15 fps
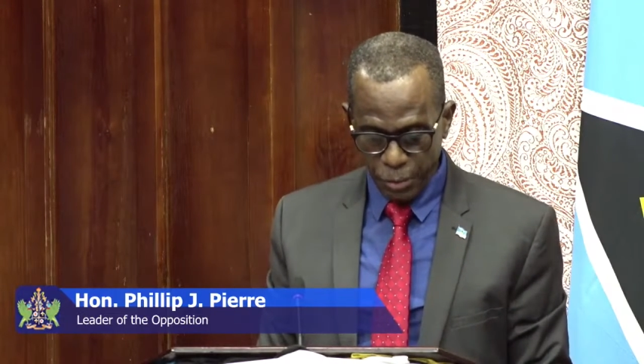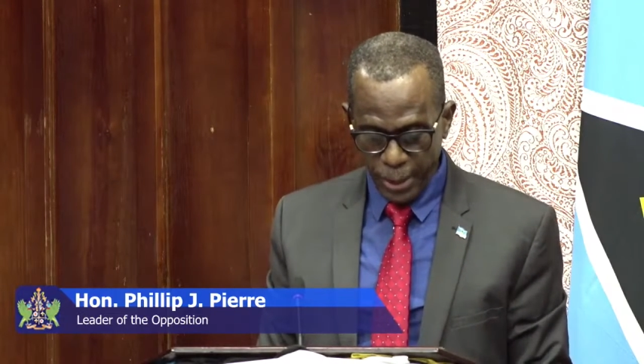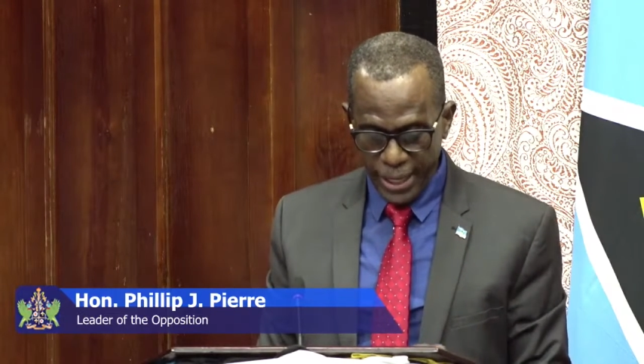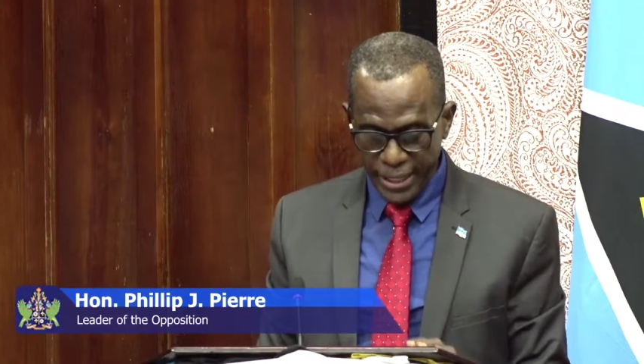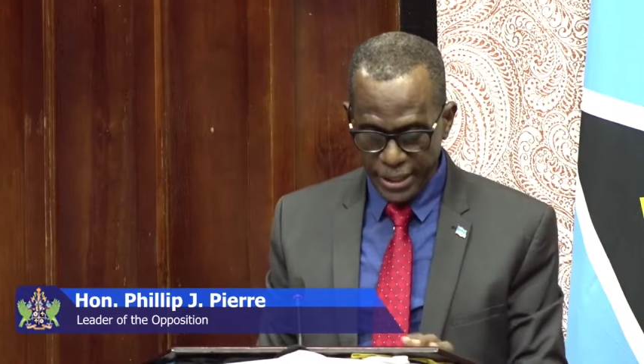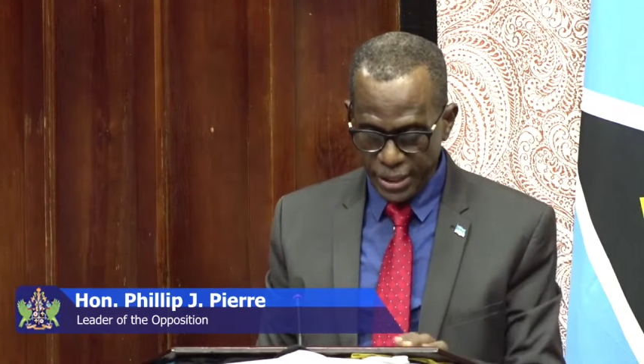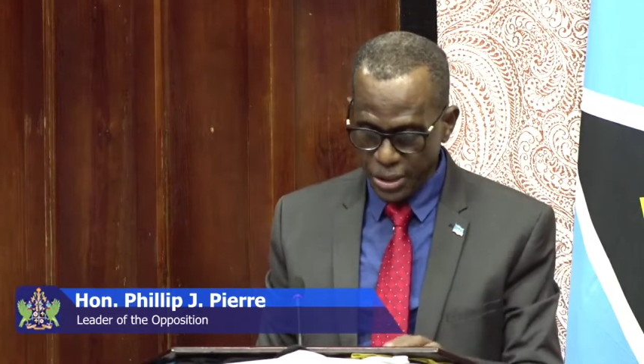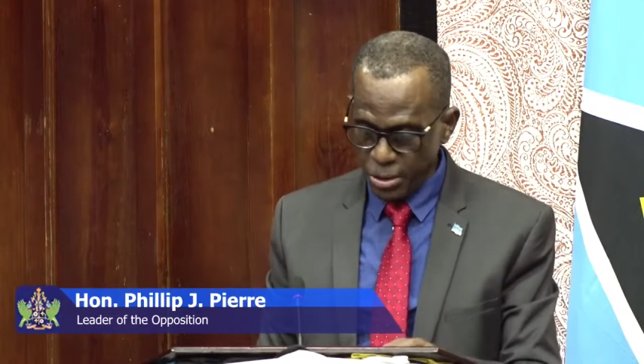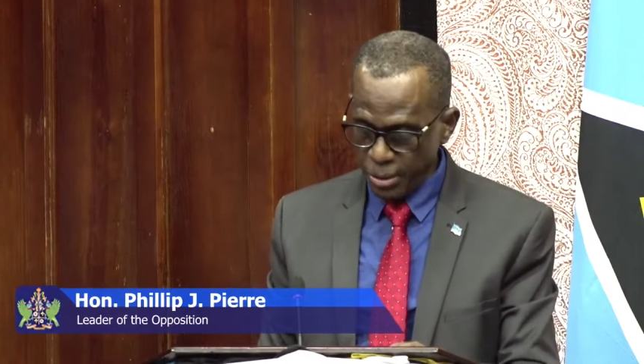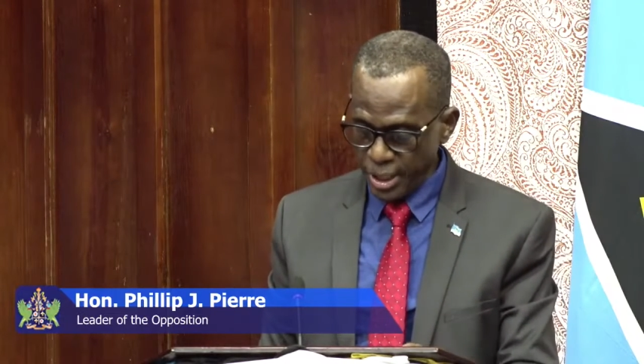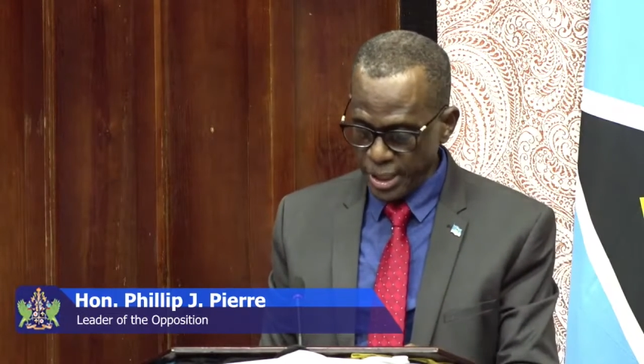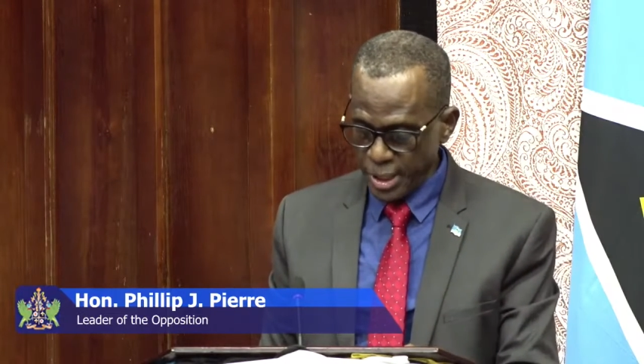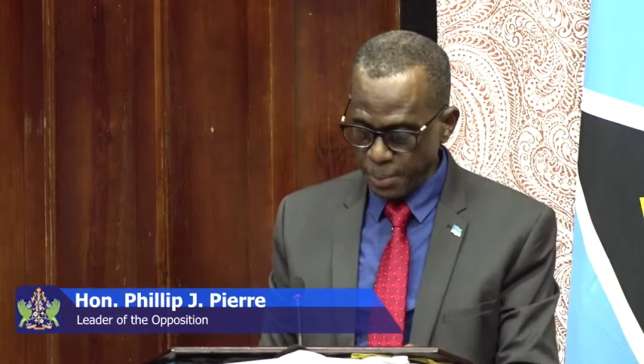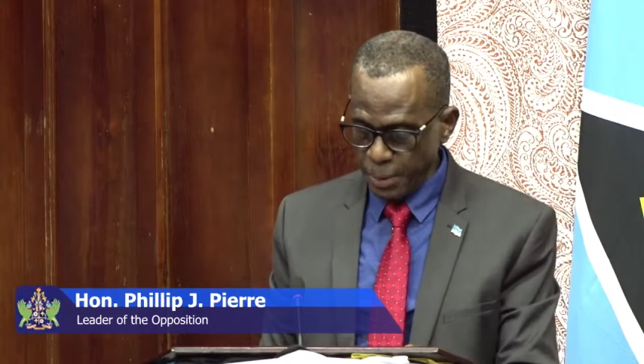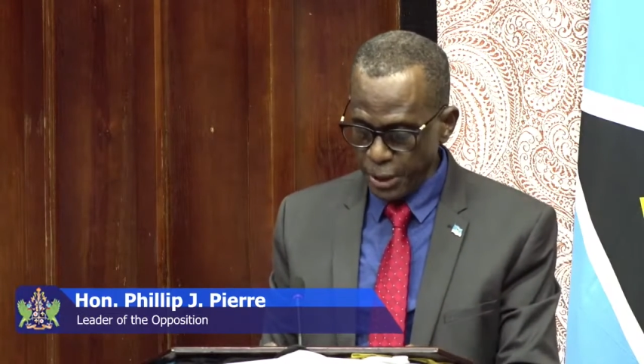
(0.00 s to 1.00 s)
wise to
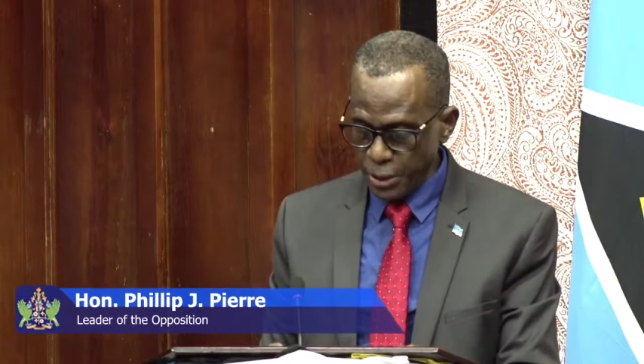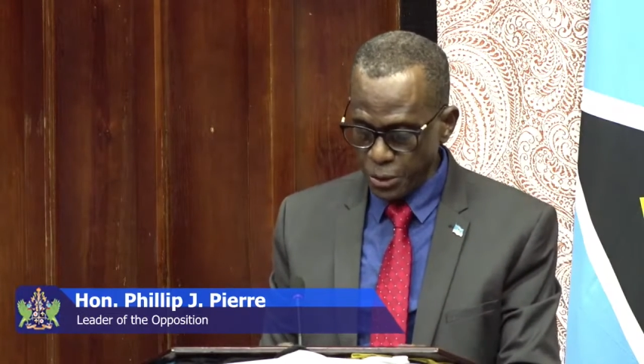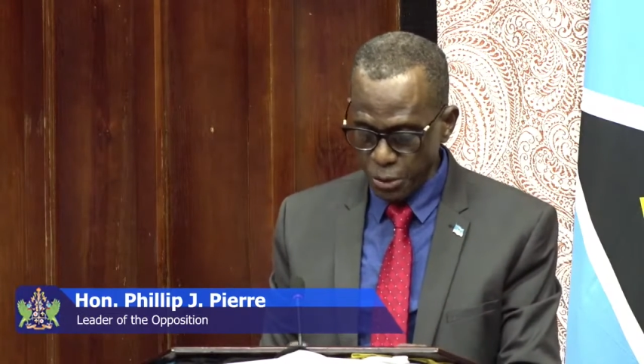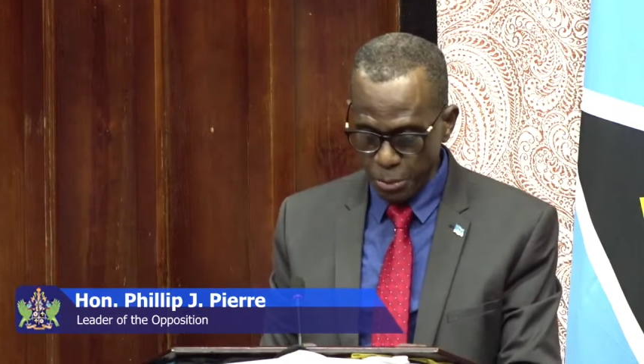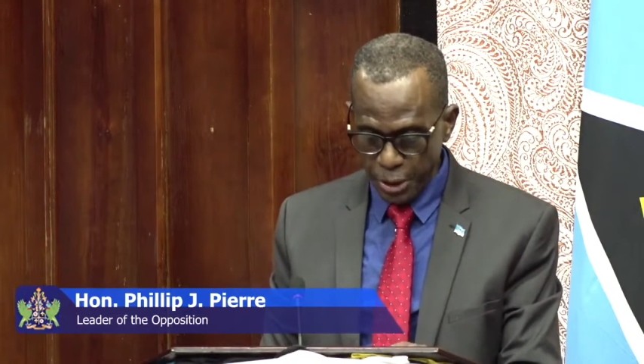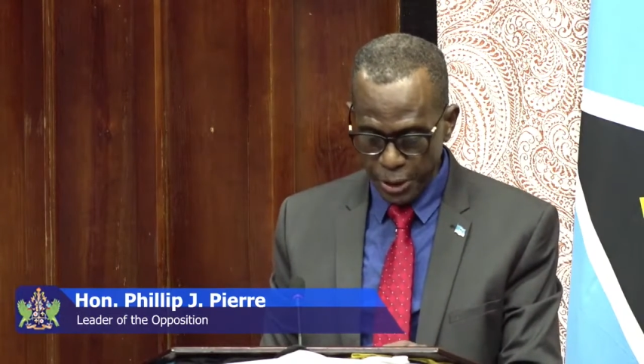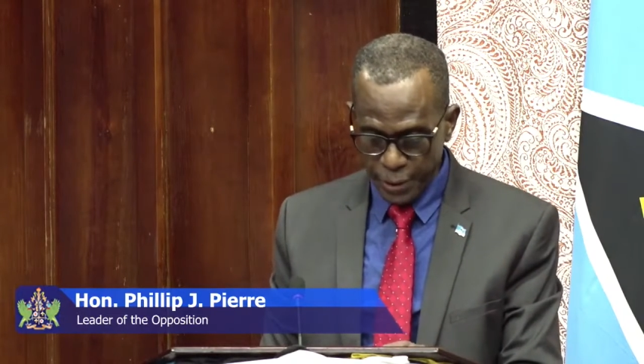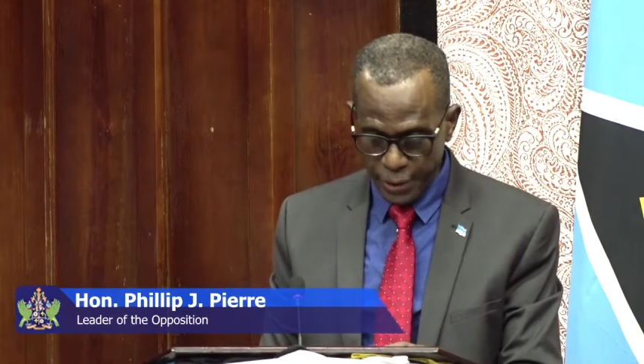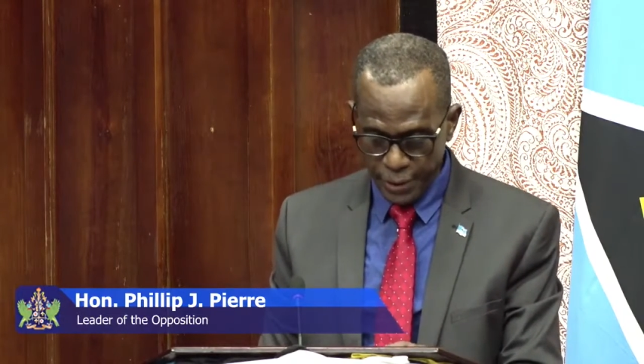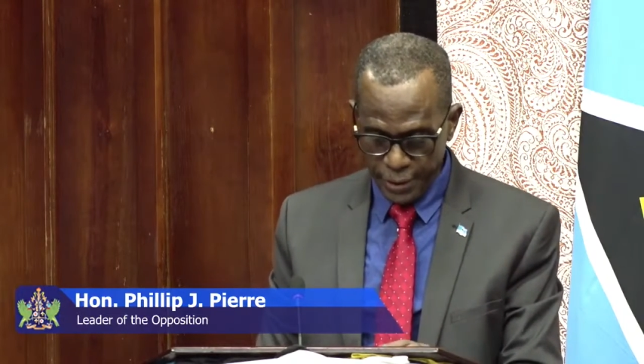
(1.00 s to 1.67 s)
explain to me.